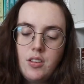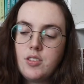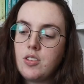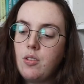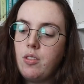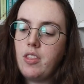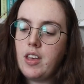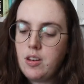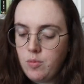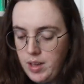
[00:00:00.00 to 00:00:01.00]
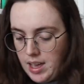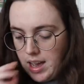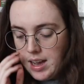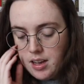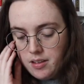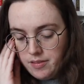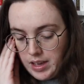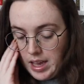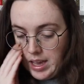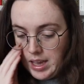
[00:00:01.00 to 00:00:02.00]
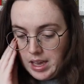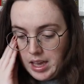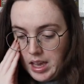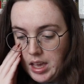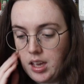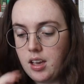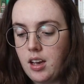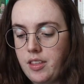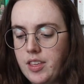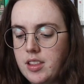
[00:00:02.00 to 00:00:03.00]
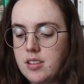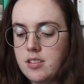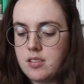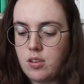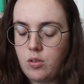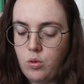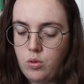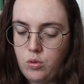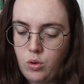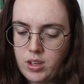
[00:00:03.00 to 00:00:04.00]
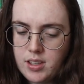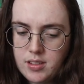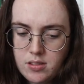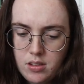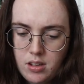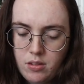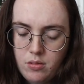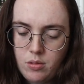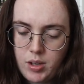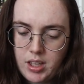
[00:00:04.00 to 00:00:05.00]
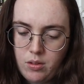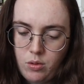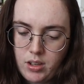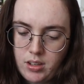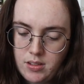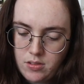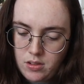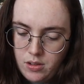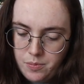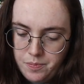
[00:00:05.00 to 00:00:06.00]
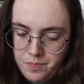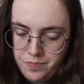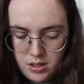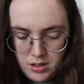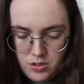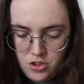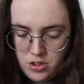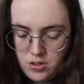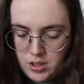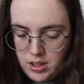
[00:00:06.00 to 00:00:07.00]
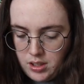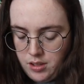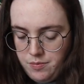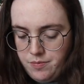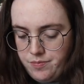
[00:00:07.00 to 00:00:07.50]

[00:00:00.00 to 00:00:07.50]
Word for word: So then we have a, I think this is a organizer? I don't know what kind of organizer though. It's just like a